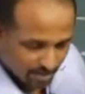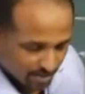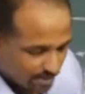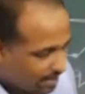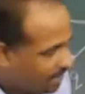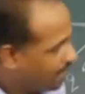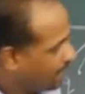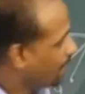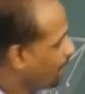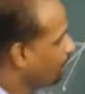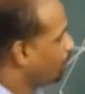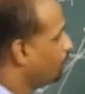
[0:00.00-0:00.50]
the
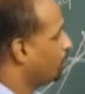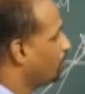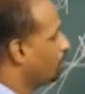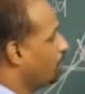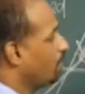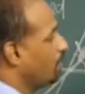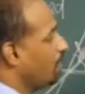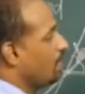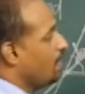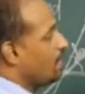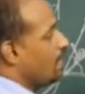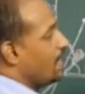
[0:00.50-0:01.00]

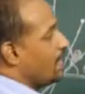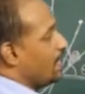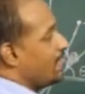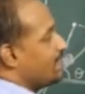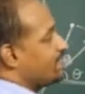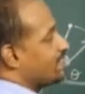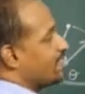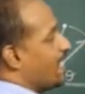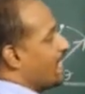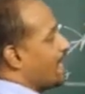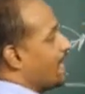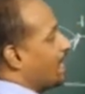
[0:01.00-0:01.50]
dipole
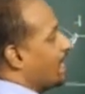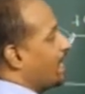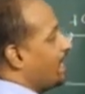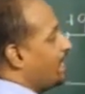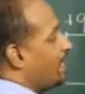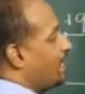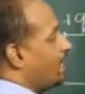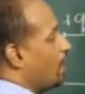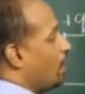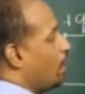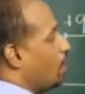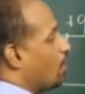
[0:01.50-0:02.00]
is
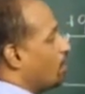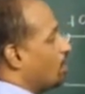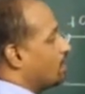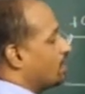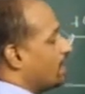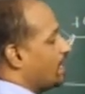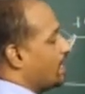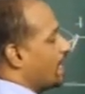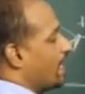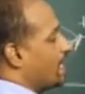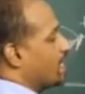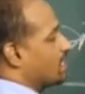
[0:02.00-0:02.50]
aligned along
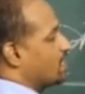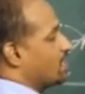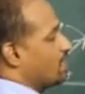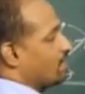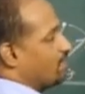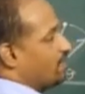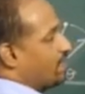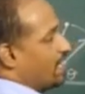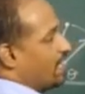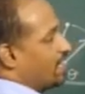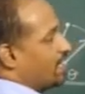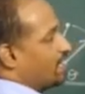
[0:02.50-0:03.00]
the direction
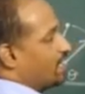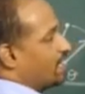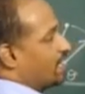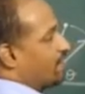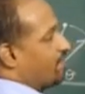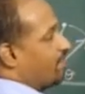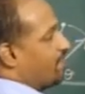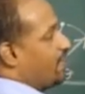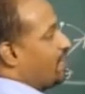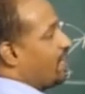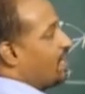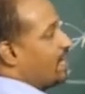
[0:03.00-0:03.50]
of the
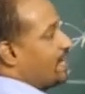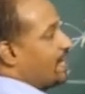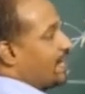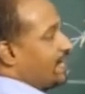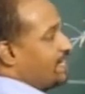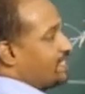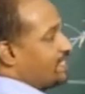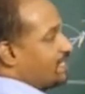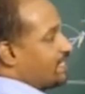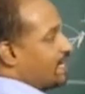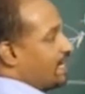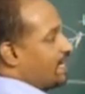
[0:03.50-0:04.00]
electric field,
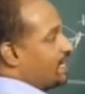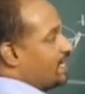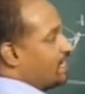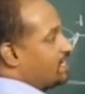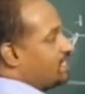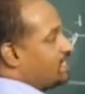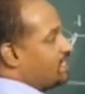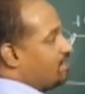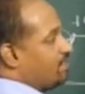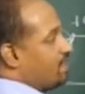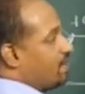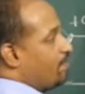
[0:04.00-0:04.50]
its
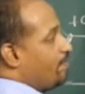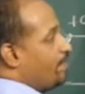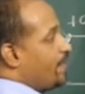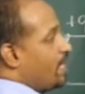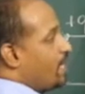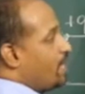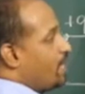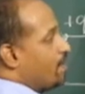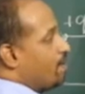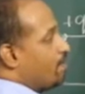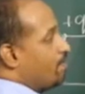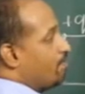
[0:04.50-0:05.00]
energy will be
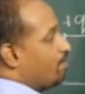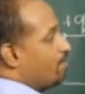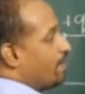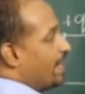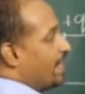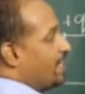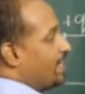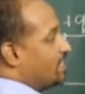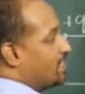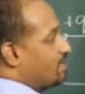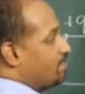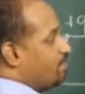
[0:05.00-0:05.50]

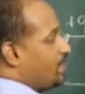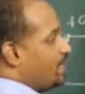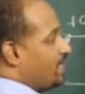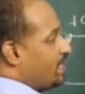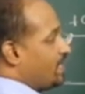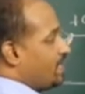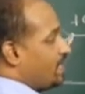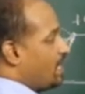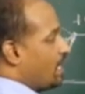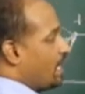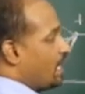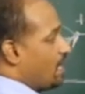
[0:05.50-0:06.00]
minus
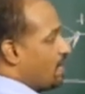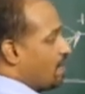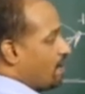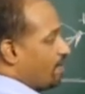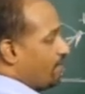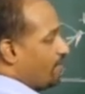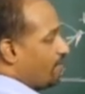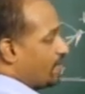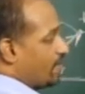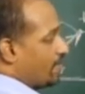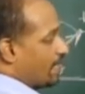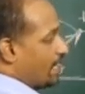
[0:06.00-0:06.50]
PE.
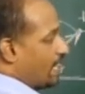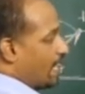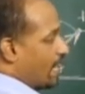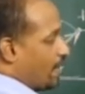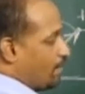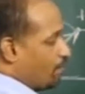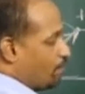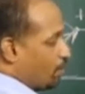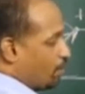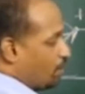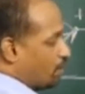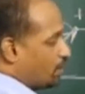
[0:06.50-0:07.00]
When the
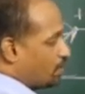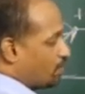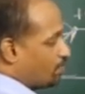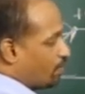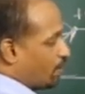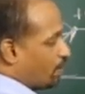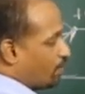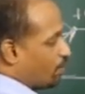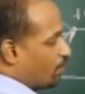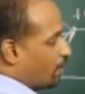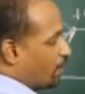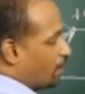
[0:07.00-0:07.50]
dipole is
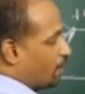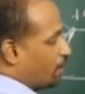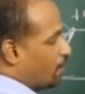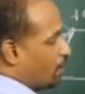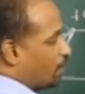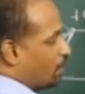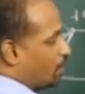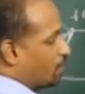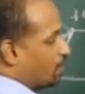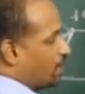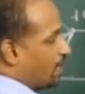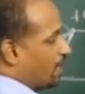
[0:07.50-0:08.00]

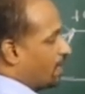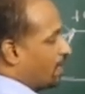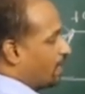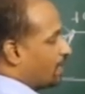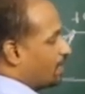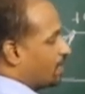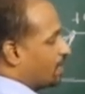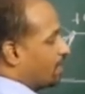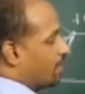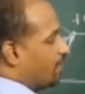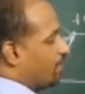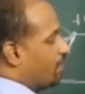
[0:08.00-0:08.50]
perpendicular to the
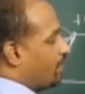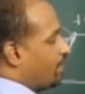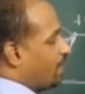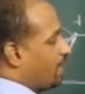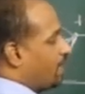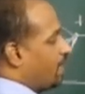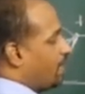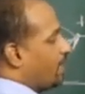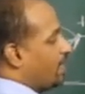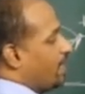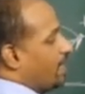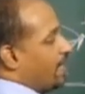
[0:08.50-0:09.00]
electric
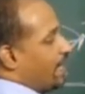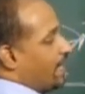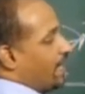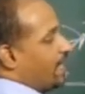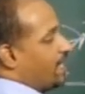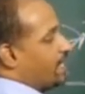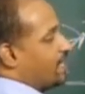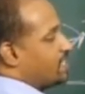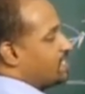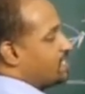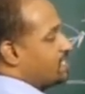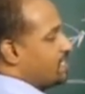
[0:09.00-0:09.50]
field,
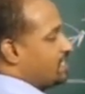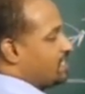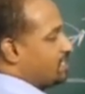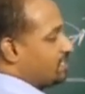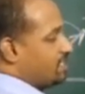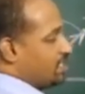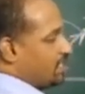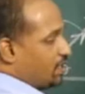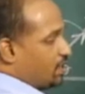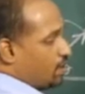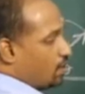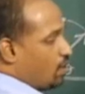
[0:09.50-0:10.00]
energy is
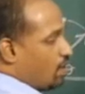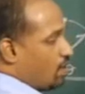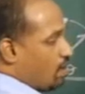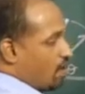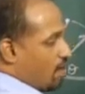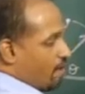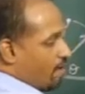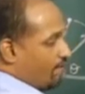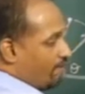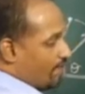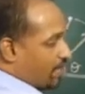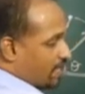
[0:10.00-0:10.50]
0.
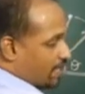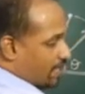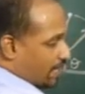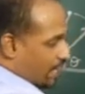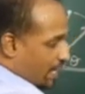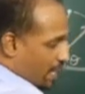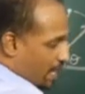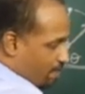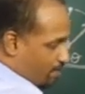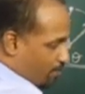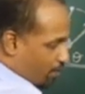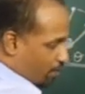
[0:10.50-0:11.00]
When the
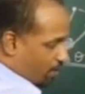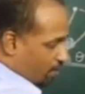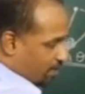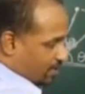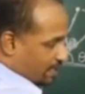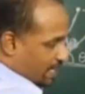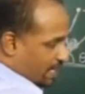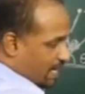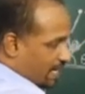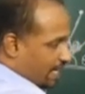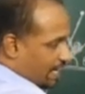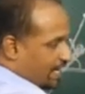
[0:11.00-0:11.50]
dipole
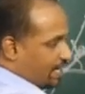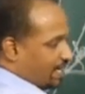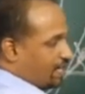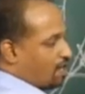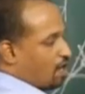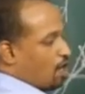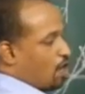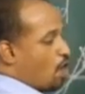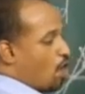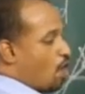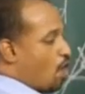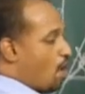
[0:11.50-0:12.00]
is aligned
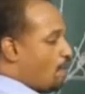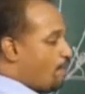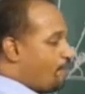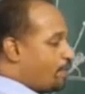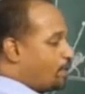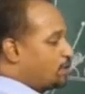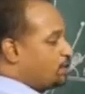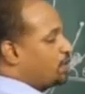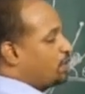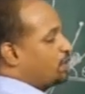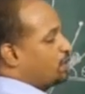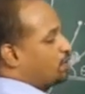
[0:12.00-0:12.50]

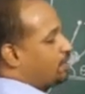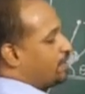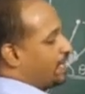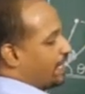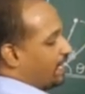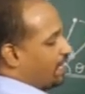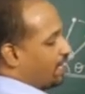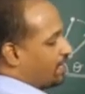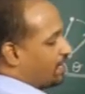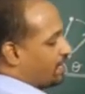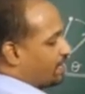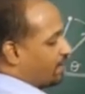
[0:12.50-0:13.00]
opposite to the
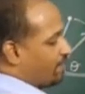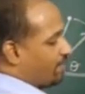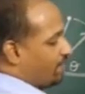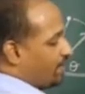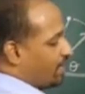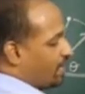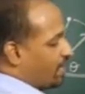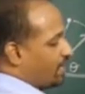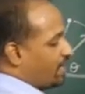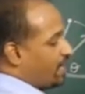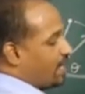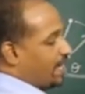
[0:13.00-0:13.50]
electric
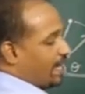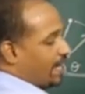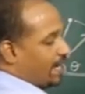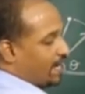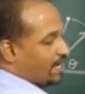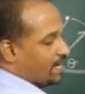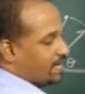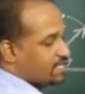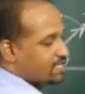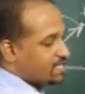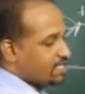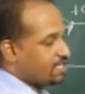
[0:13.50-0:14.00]
field,
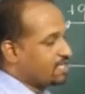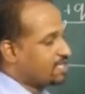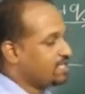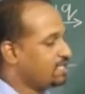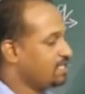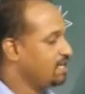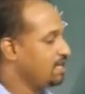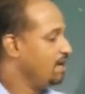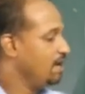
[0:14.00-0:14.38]
energy is